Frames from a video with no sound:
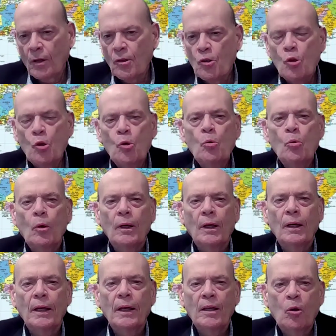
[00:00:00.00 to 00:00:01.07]
to
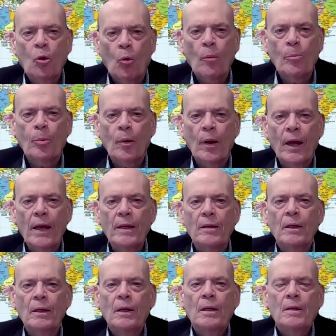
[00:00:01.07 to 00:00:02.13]
incorporate
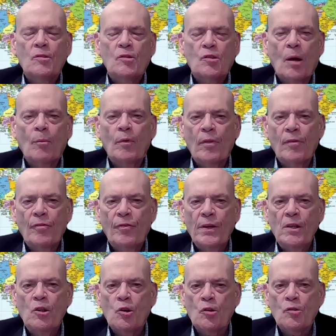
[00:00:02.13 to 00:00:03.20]
some of the
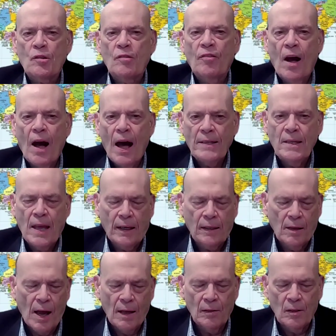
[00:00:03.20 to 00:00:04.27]
features of high
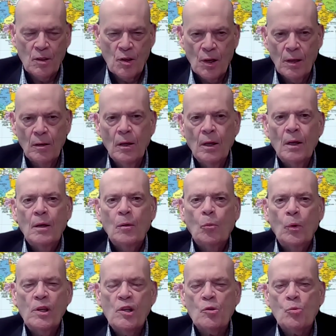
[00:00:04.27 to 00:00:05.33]
technology,
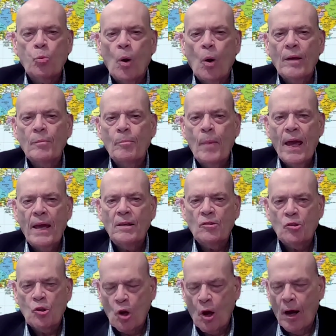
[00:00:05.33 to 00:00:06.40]
which is what
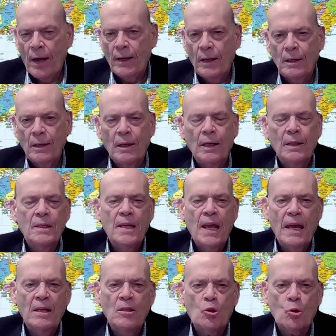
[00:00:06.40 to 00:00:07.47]
makes China a
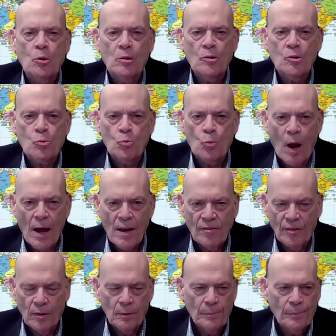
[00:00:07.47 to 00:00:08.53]
dangerous
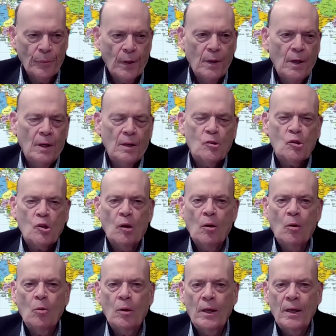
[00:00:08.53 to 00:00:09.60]
rival.
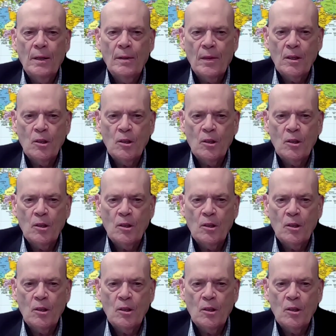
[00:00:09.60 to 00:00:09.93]
So the